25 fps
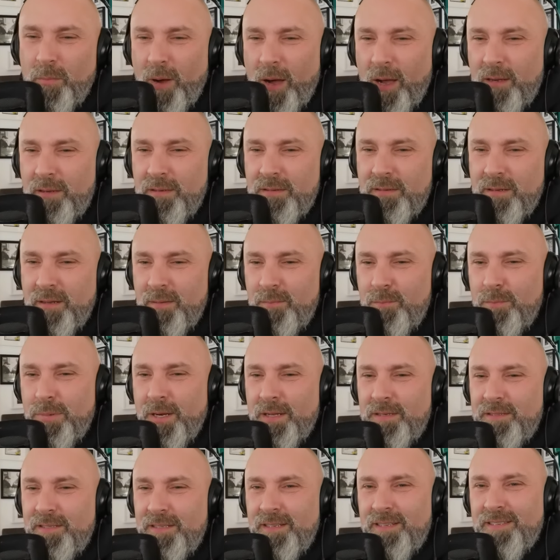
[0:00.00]
marketing
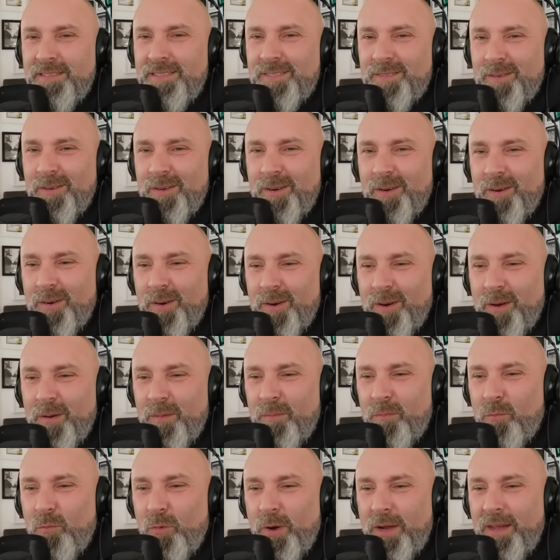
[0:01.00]
budgets or, or
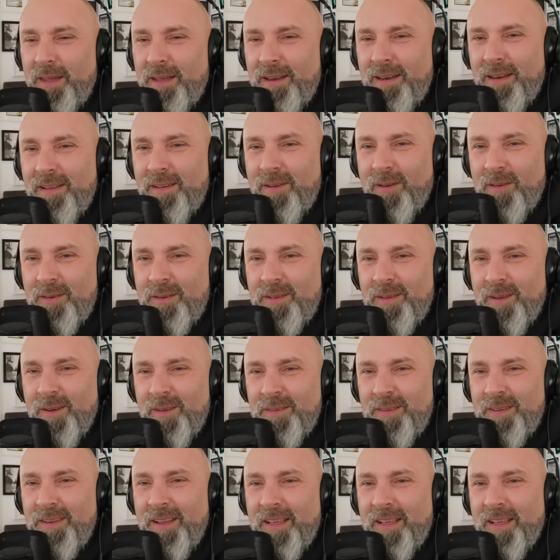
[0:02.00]
bringing it on a, on